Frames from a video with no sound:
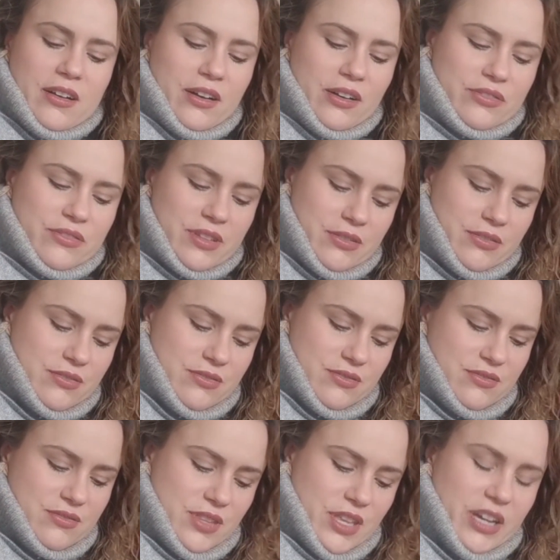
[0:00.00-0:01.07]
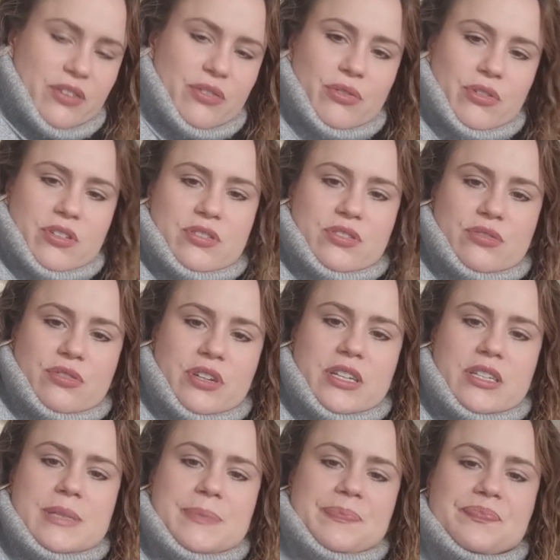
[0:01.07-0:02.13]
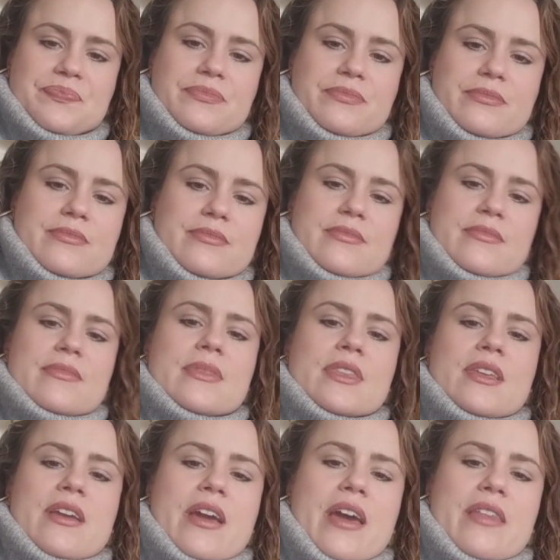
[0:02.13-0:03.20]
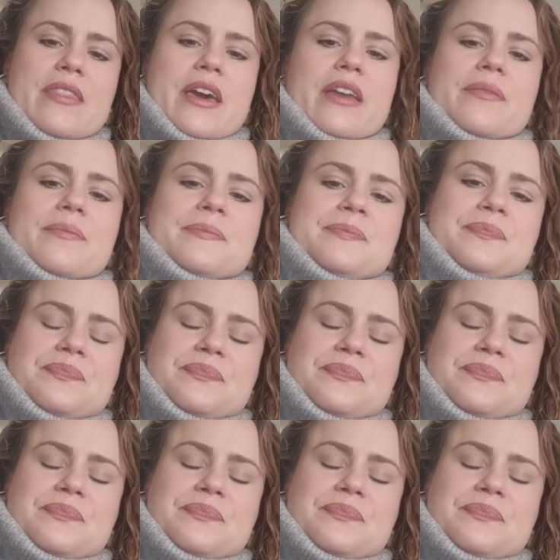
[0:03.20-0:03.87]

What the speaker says: all their horror stories, and then